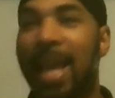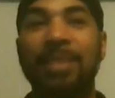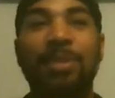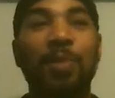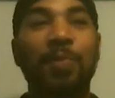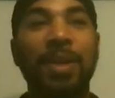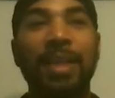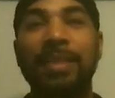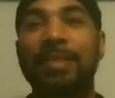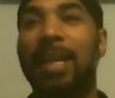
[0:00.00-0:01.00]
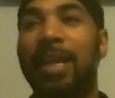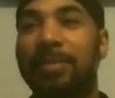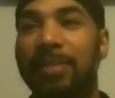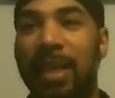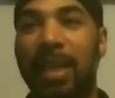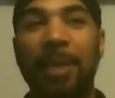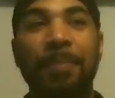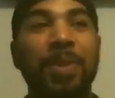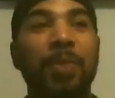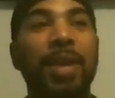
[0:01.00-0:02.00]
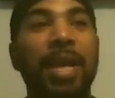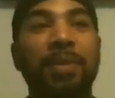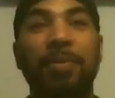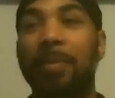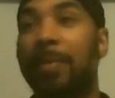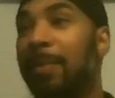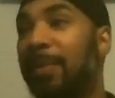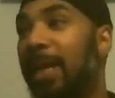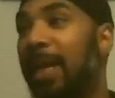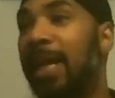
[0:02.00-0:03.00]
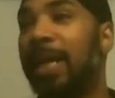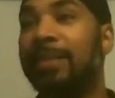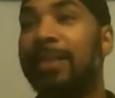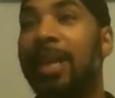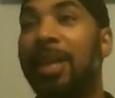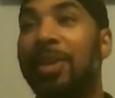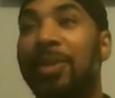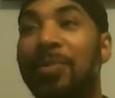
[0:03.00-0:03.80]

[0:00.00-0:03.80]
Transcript: And so for his name's sake, we have to remember that he said,